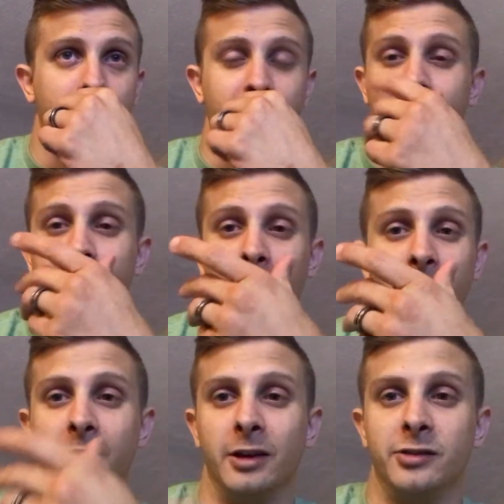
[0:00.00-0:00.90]
They're
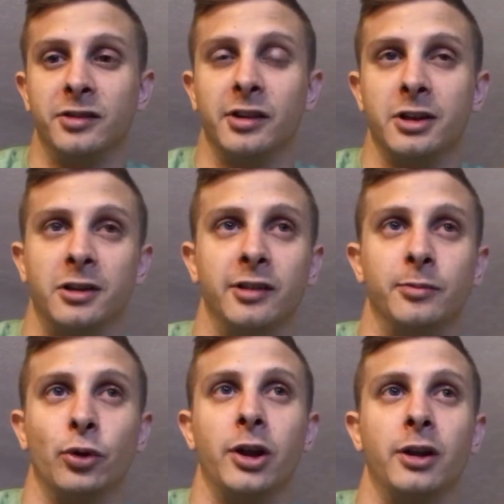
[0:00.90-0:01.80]
funny, and it's just like a nice
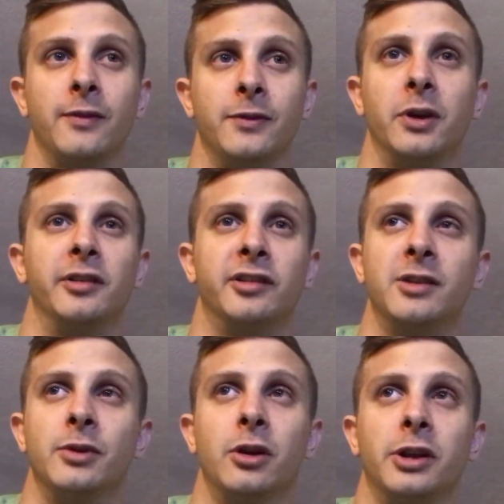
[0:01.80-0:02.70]
break if you're on
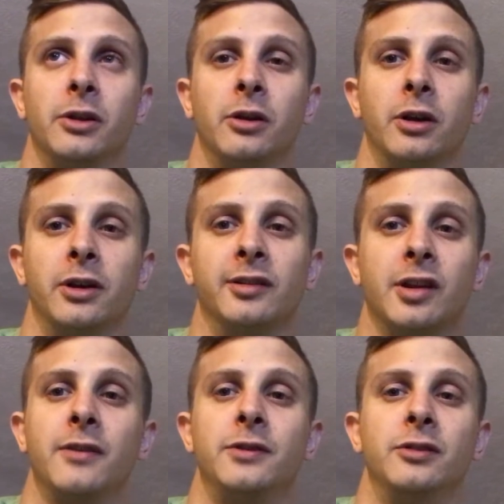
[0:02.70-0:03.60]
SteemIt all day long
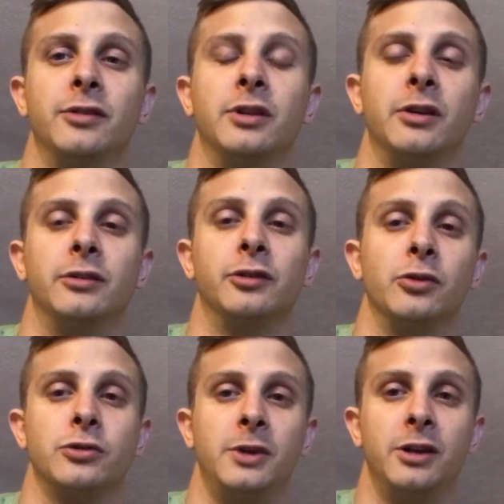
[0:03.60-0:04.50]
instead of using the other
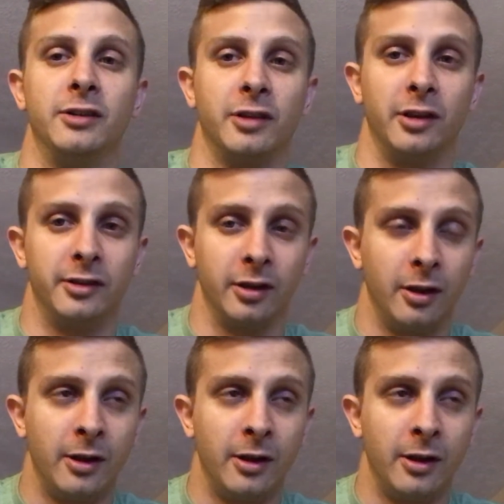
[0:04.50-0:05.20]
social media sites.